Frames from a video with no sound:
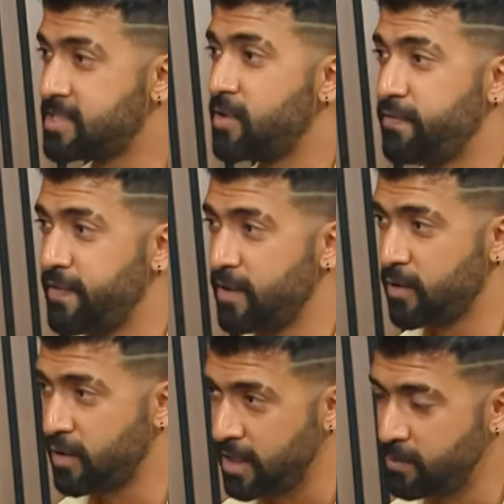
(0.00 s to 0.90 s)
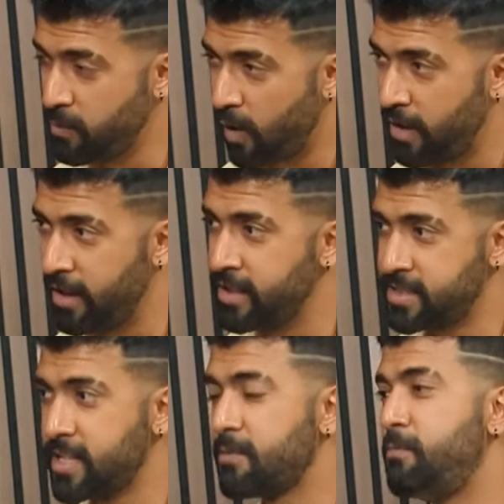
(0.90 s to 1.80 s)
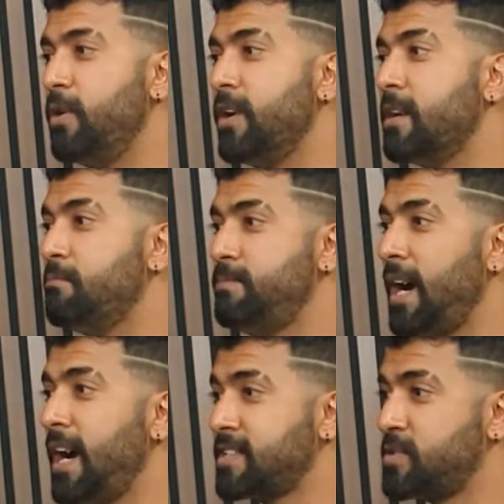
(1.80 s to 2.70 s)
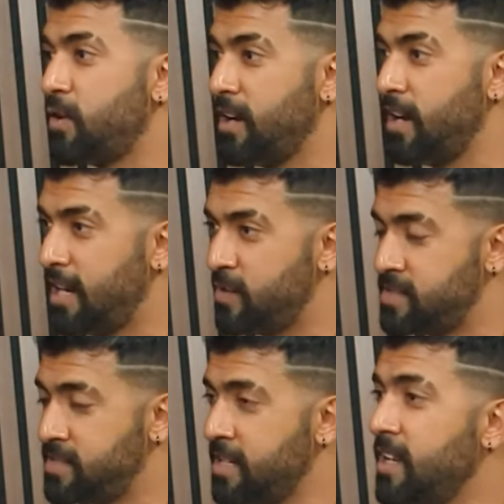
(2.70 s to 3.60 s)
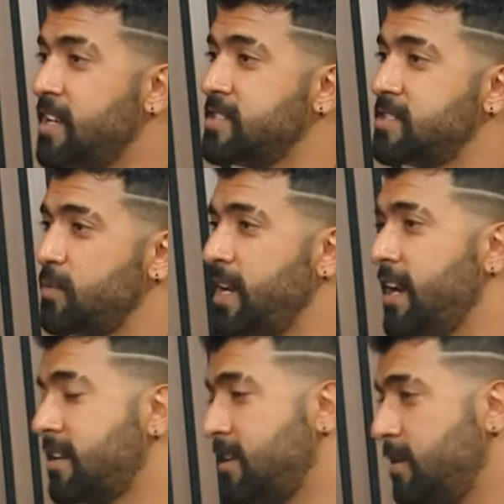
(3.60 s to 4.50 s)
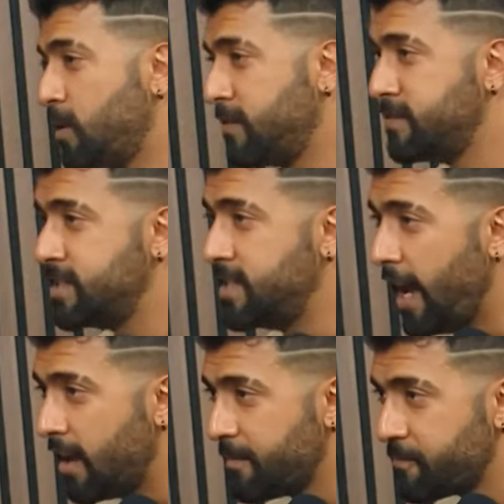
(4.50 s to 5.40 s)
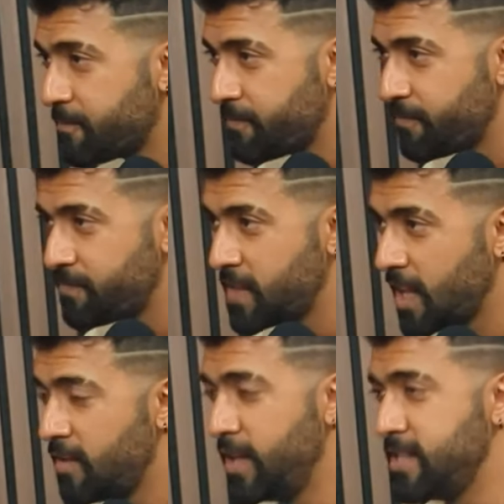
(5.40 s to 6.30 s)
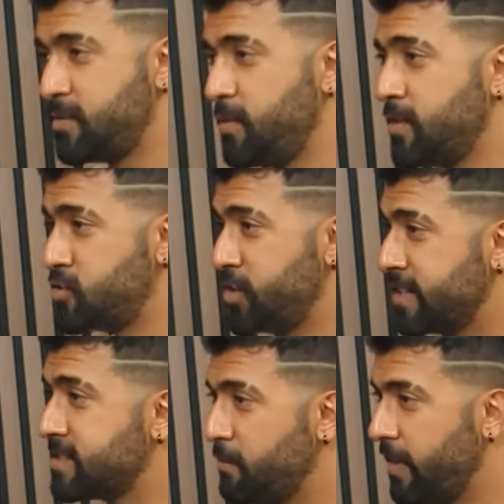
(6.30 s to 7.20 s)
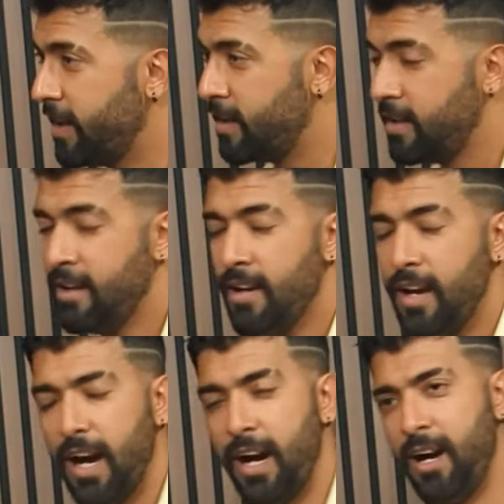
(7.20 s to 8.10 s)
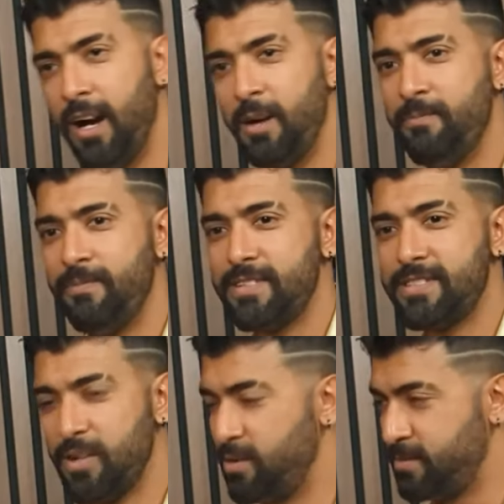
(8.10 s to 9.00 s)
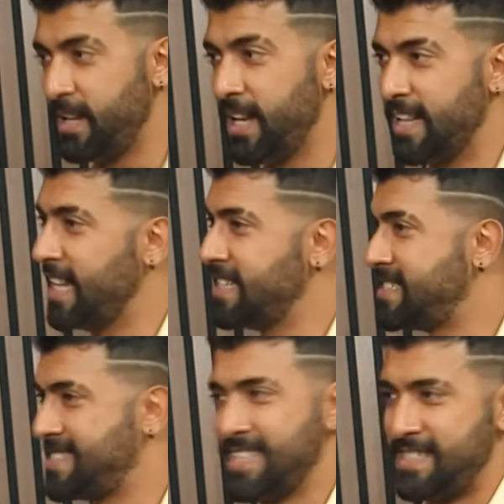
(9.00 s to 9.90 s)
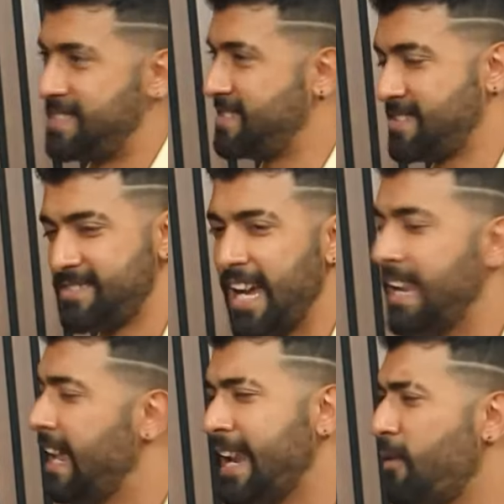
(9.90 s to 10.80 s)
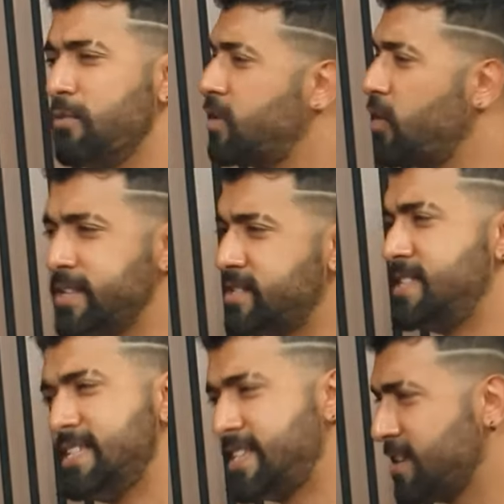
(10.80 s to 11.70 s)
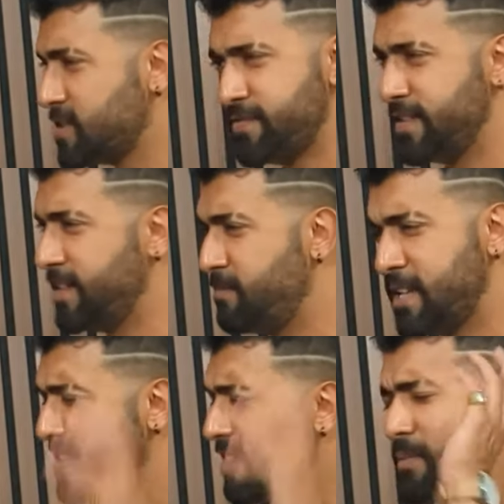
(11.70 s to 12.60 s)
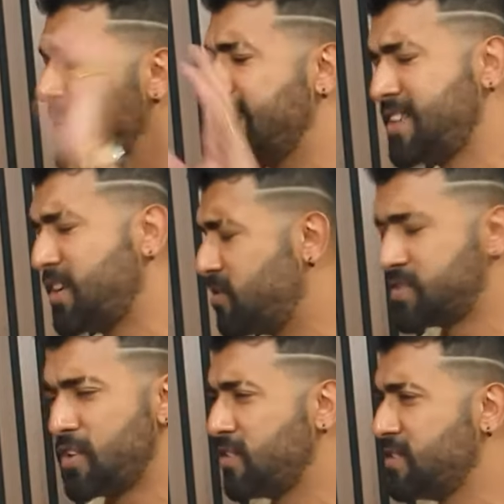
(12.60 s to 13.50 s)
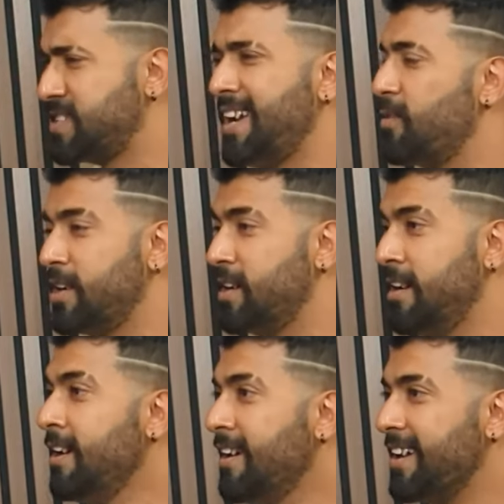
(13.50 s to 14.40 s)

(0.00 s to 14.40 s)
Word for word: to fill clean water to bring it back to our house, so we had clean water for the day, right? So we could drink something. So yeah, that's and I won't go into details of it because everybody has their own struggles, and I don't want